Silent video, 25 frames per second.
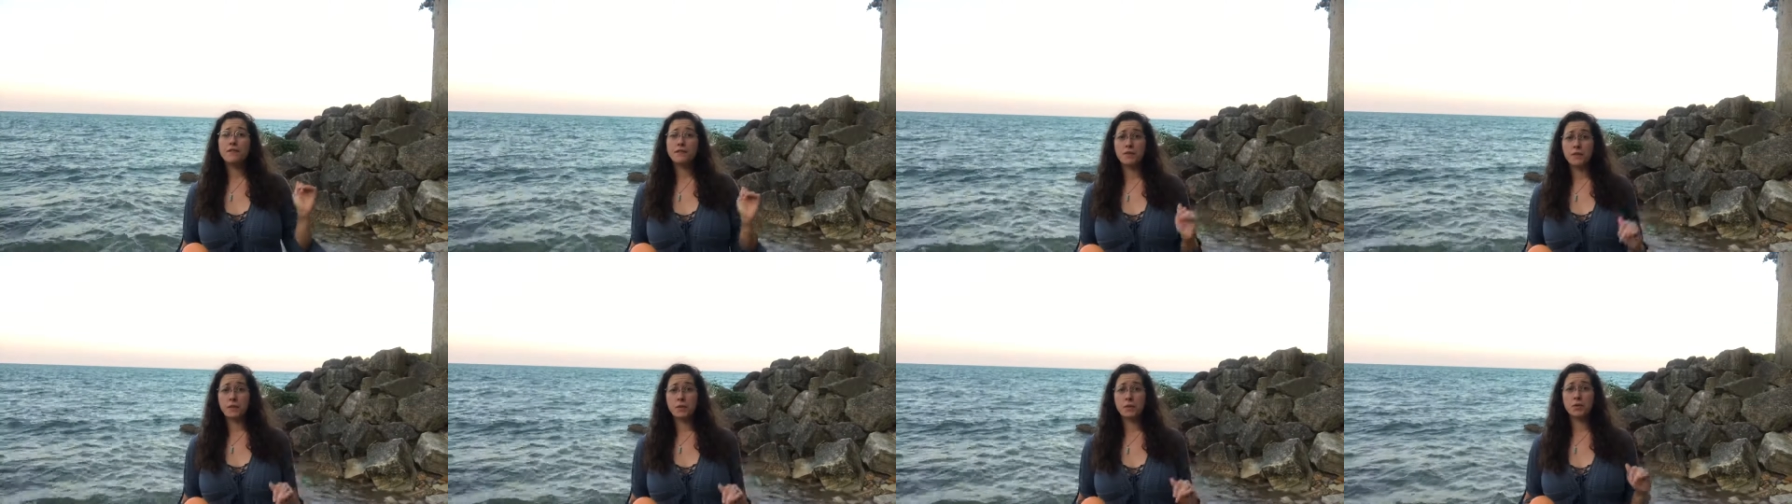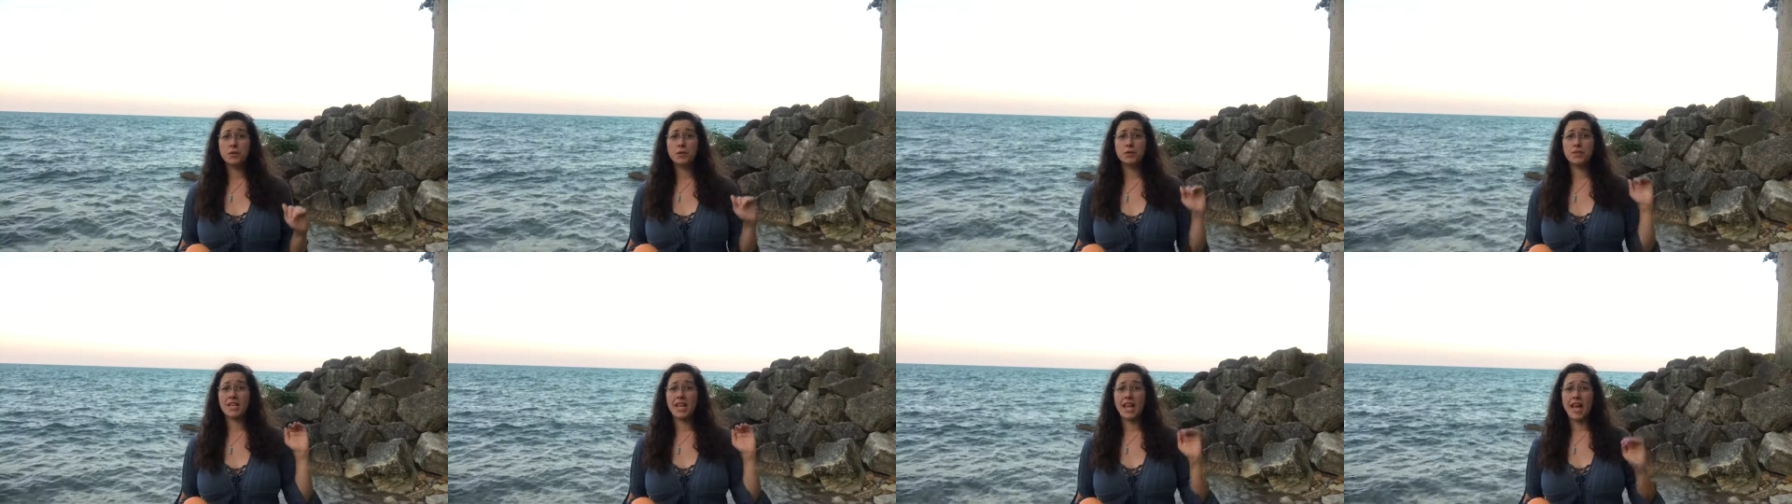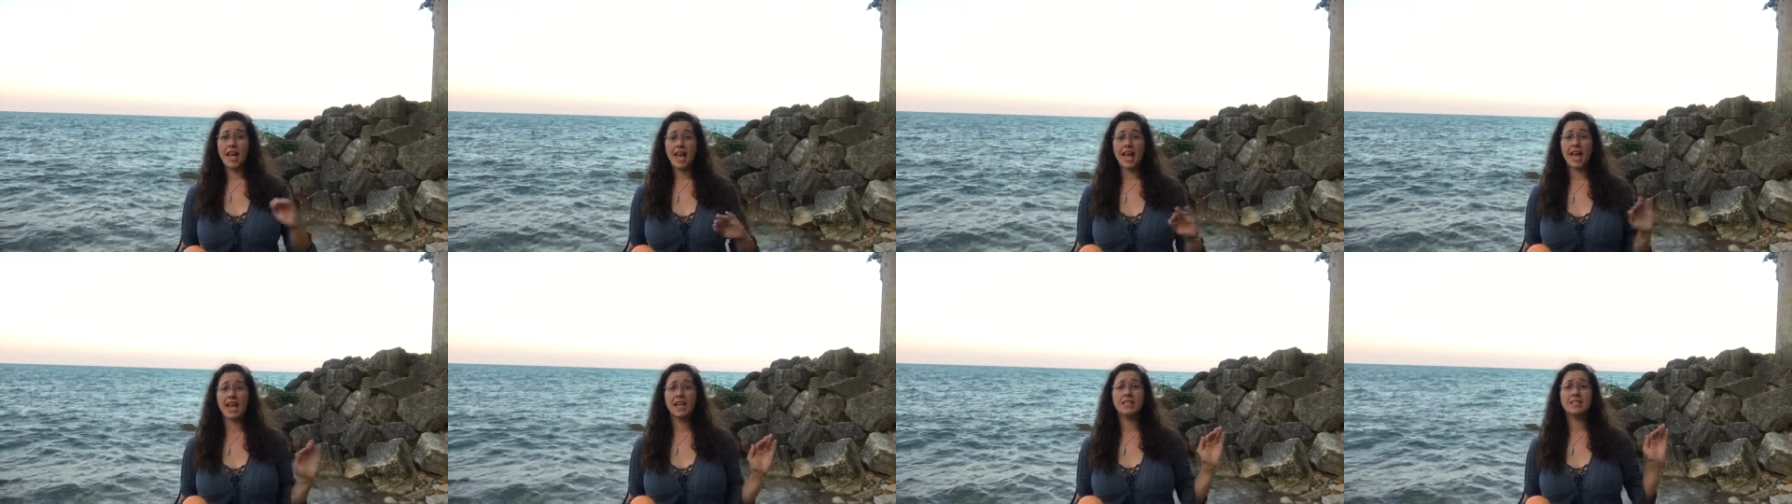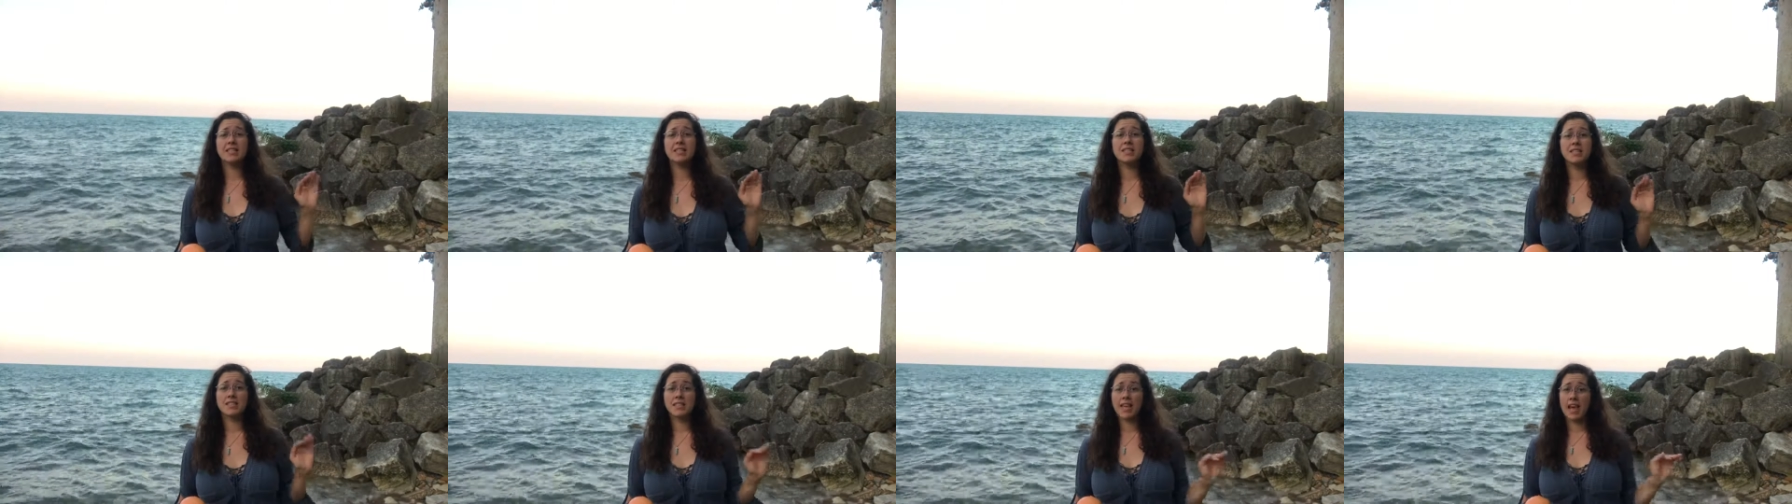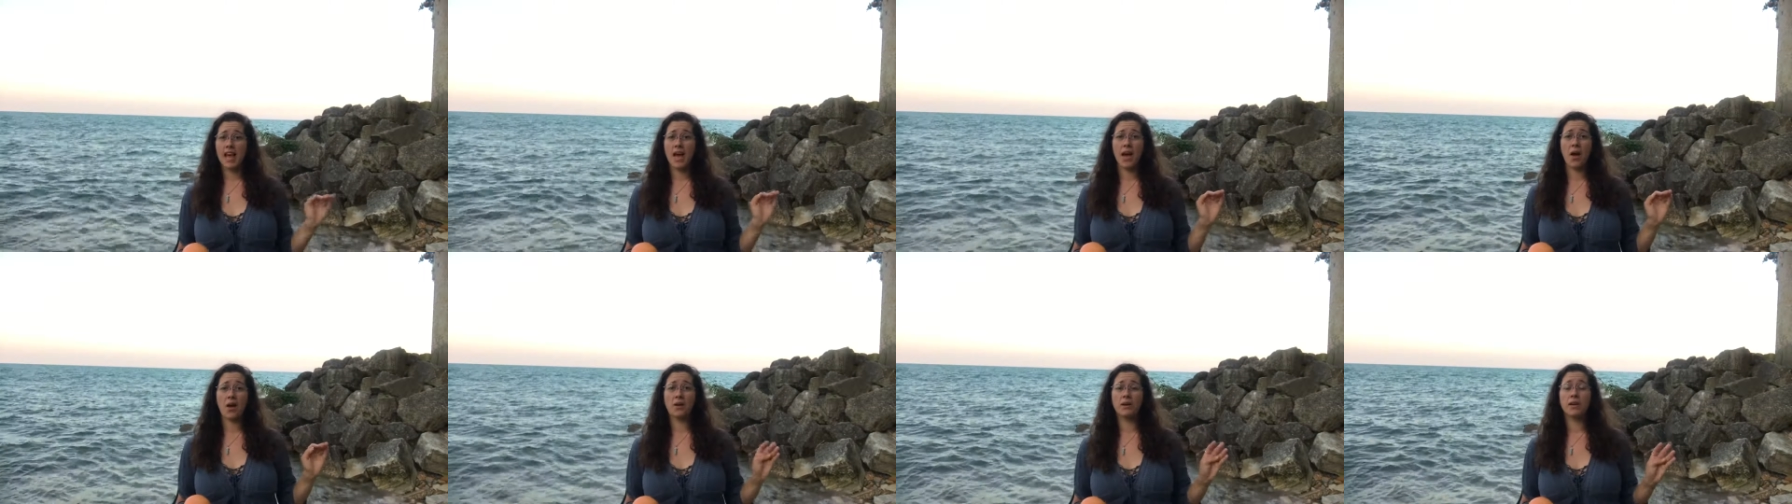foods, hands
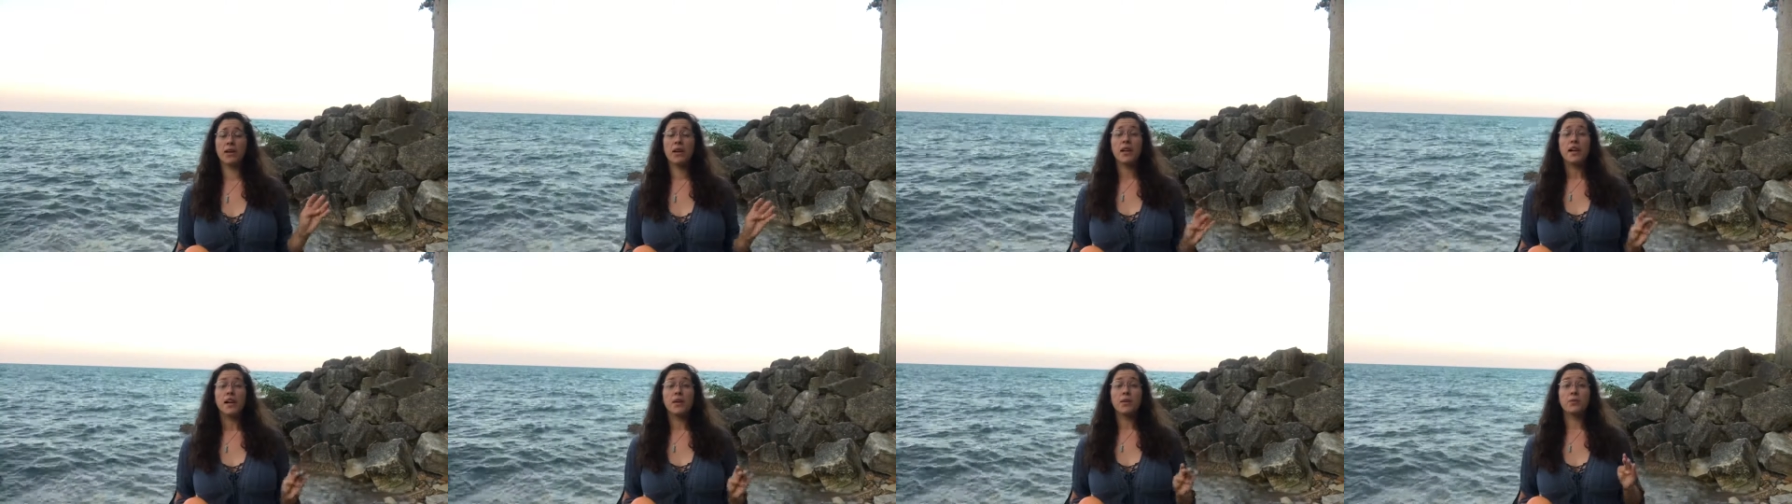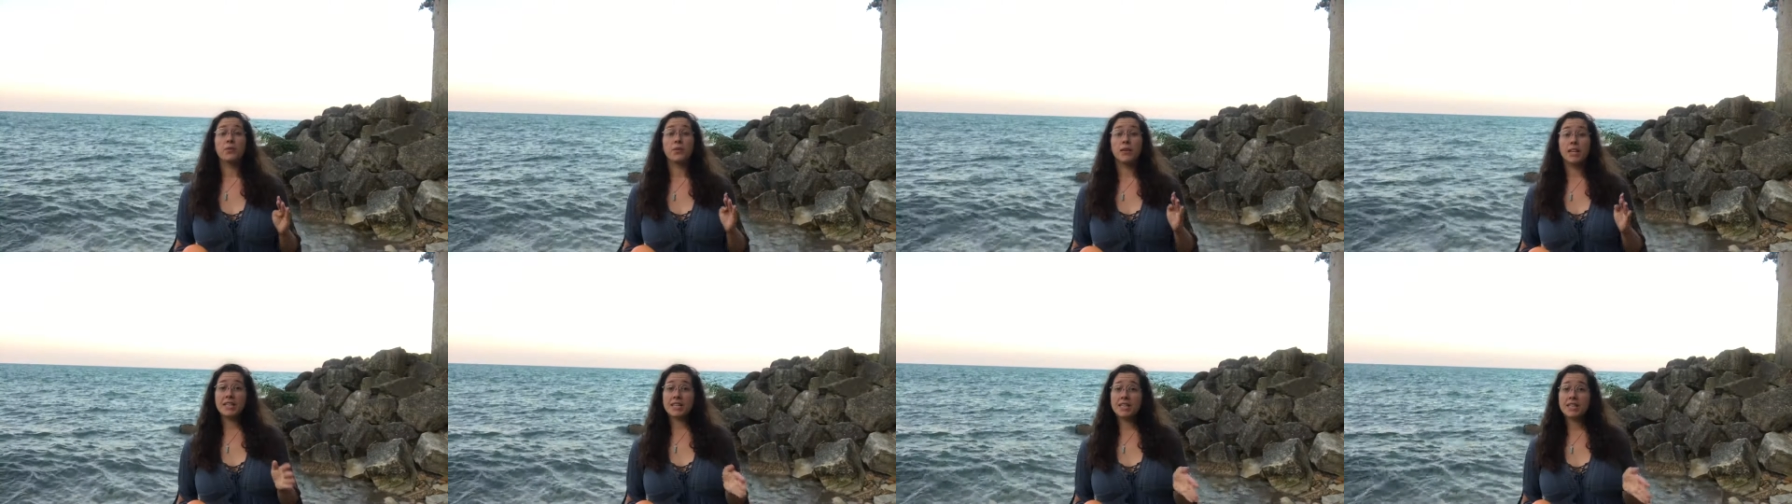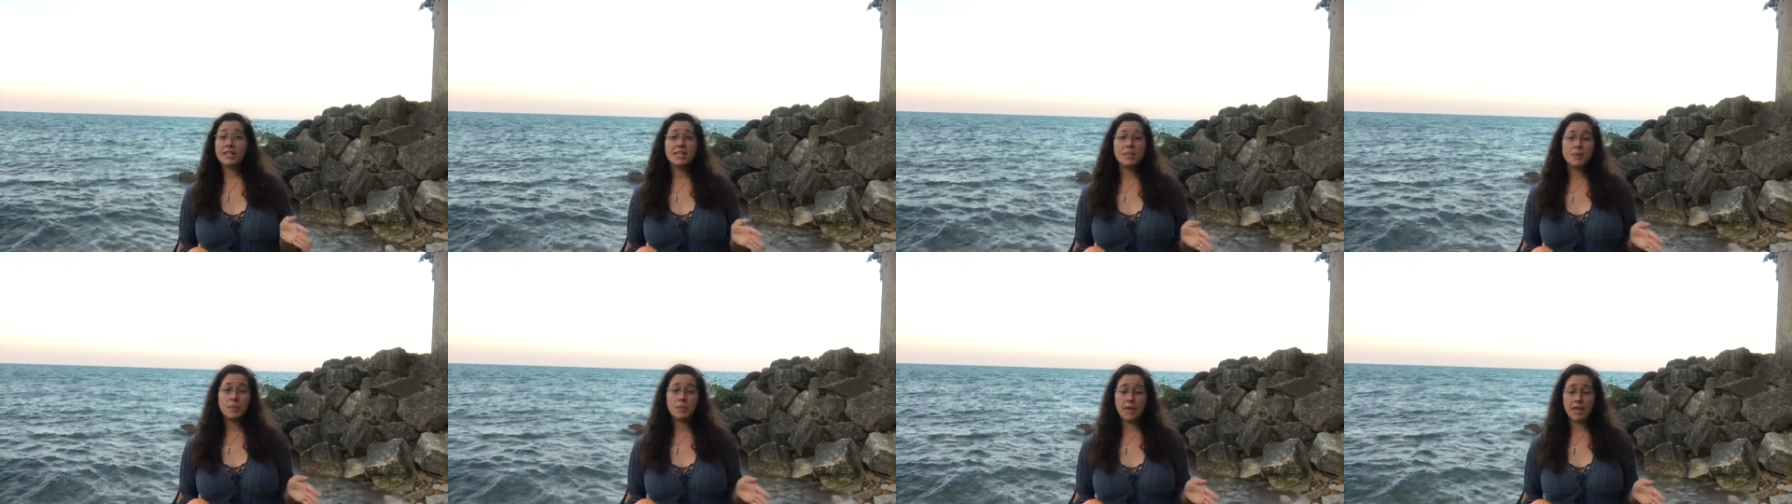down. Reasons